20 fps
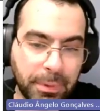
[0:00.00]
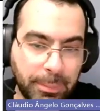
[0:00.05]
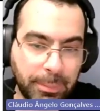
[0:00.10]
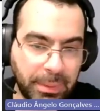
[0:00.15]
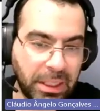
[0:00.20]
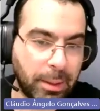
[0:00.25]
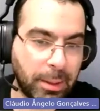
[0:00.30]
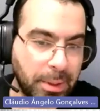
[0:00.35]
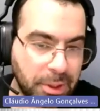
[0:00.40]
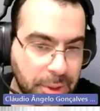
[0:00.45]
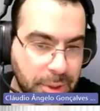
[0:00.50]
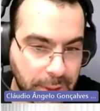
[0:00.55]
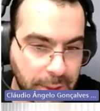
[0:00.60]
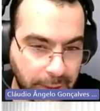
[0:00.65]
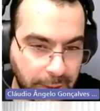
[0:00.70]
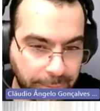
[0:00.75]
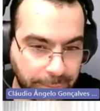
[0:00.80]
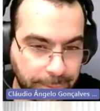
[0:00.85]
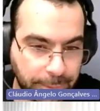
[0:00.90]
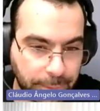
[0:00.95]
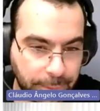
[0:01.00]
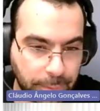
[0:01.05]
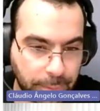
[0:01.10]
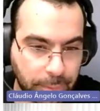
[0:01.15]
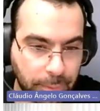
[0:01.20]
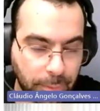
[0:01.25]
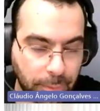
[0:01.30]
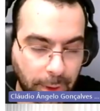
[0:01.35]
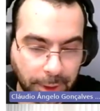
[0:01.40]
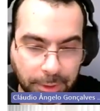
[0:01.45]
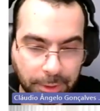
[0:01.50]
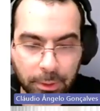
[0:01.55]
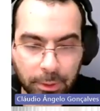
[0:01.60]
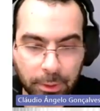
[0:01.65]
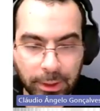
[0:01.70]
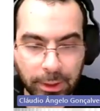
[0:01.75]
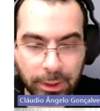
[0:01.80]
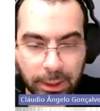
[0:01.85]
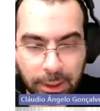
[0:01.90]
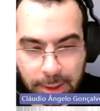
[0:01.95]
become unsafe, right?
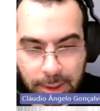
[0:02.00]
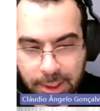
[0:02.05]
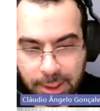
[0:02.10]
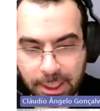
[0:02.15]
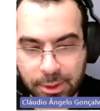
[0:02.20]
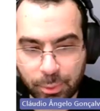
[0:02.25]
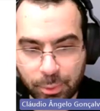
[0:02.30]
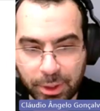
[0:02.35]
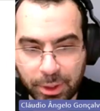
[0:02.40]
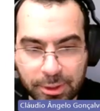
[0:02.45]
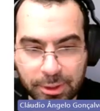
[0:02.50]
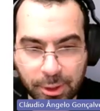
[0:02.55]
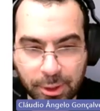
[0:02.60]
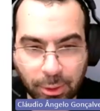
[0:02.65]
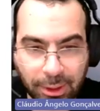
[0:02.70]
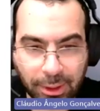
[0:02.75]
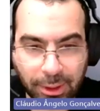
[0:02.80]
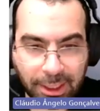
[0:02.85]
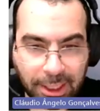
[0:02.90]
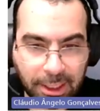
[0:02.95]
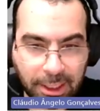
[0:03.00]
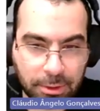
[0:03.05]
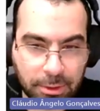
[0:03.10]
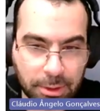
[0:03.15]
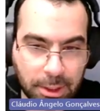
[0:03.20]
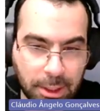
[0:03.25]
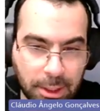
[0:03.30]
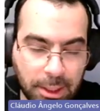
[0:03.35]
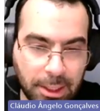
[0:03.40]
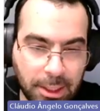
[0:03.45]
So in this case, where it's the lid,